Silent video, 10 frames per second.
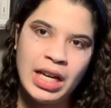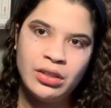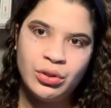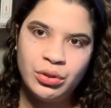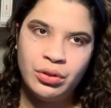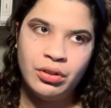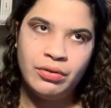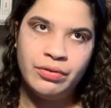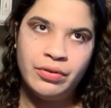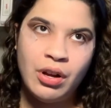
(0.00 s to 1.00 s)
that sort
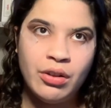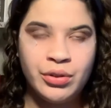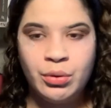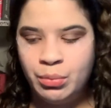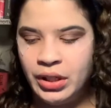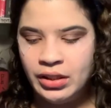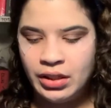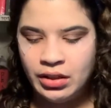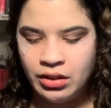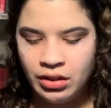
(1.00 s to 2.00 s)
of also brings
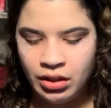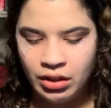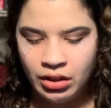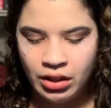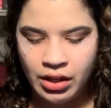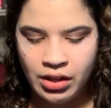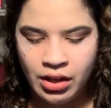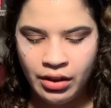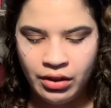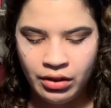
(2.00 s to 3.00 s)
us to
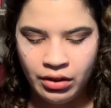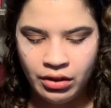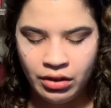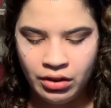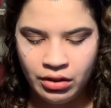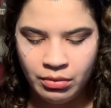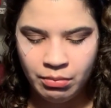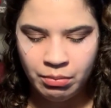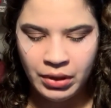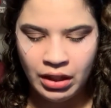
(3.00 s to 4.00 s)
another
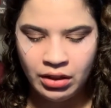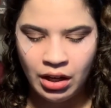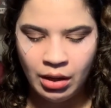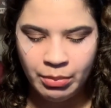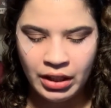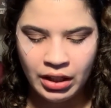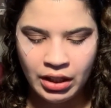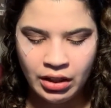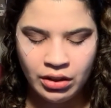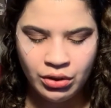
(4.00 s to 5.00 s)
big topic
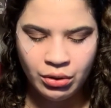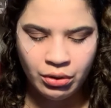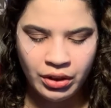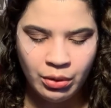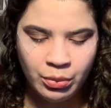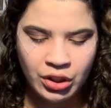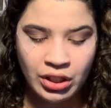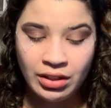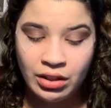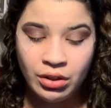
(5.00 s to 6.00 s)
in this story, which
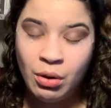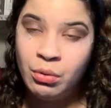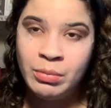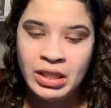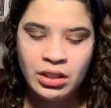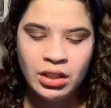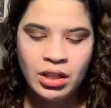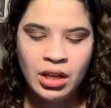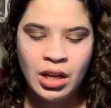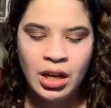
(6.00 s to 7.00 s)
is atonement.
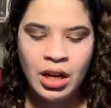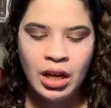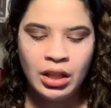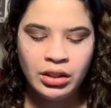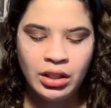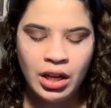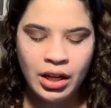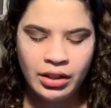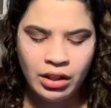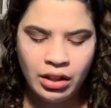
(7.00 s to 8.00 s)
A
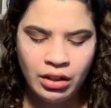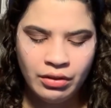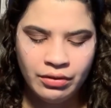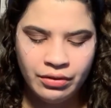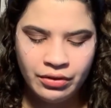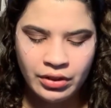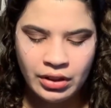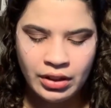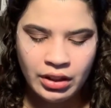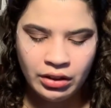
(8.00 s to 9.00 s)
lot of
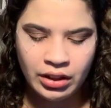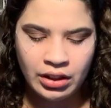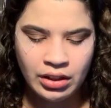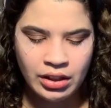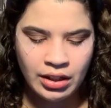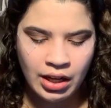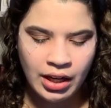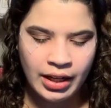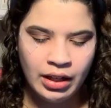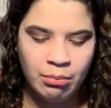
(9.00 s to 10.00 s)
Cilka's
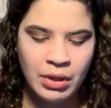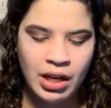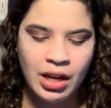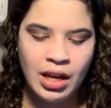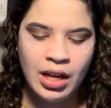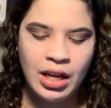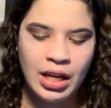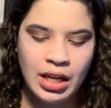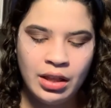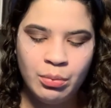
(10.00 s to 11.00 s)
time
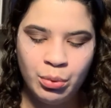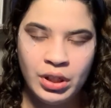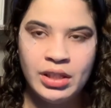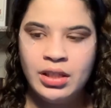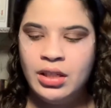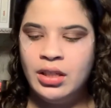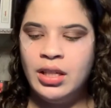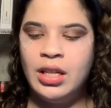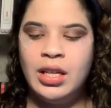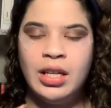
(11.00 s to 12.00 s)
in the
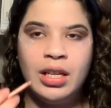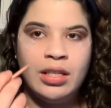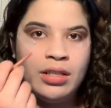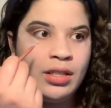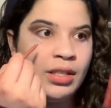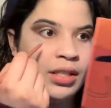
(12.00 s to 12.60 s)
prison is